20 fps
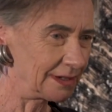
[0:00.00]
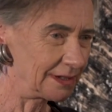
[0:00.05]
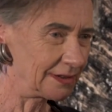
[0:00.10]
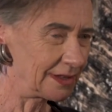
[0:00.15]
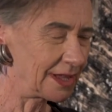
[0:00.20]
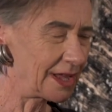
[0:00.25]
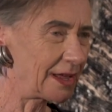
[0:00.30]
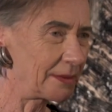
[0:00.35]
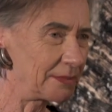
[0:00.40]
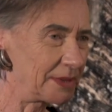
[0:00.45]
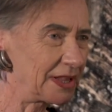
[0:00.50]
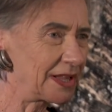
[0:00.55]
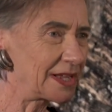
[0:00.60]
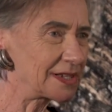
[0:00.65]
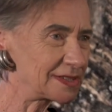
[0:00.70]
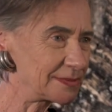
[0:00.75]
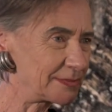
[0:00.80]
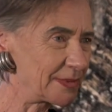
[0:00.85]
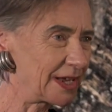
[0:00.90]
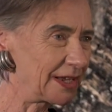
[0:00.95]
that I mean
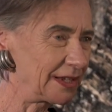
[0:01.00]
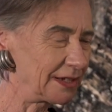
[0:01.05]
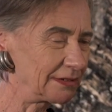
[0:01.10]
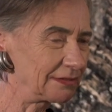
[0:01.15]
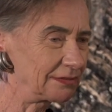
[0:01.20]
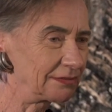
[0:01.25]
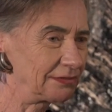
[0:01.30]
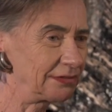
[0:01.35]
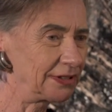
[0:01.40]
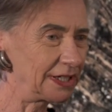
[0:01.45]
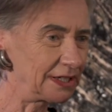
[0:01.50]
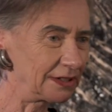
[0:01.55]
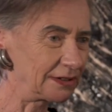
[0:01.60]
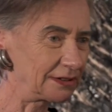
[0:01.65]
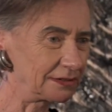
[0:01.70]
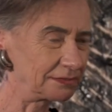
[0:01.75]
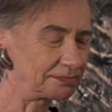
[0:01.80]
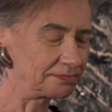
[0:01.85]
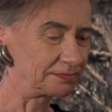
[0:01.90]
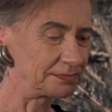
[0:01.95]
that's my
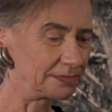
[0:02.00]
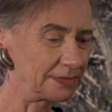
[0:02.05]
real